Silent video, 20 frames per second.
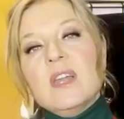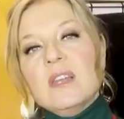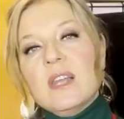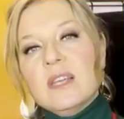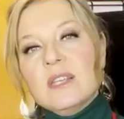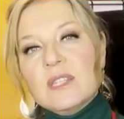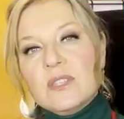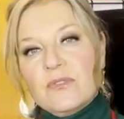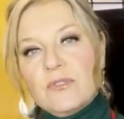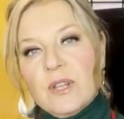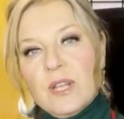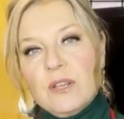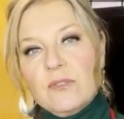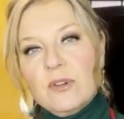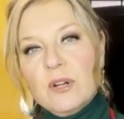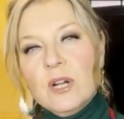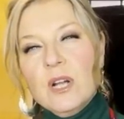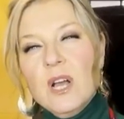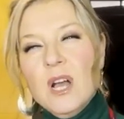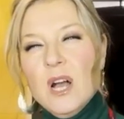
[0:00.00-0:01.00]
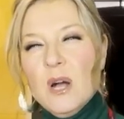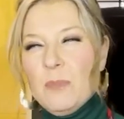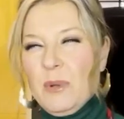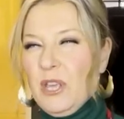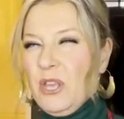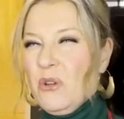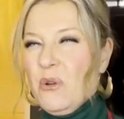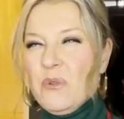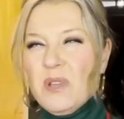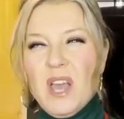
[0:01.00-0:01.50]
nice flavor, but
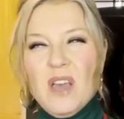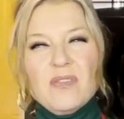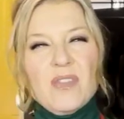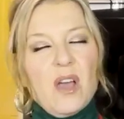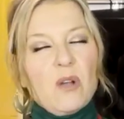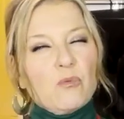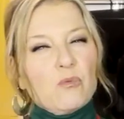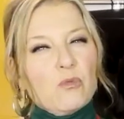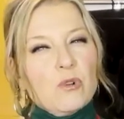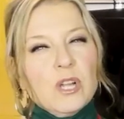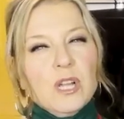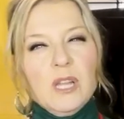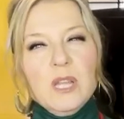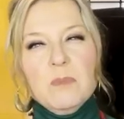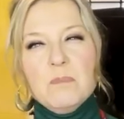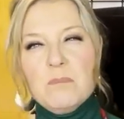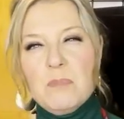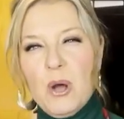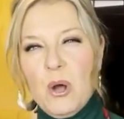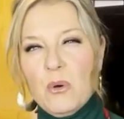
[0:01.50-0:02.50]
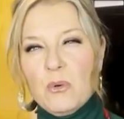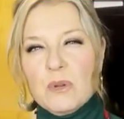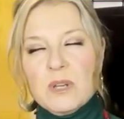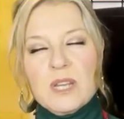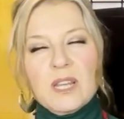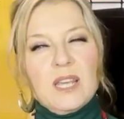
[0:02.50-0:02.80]
you don't get that really potent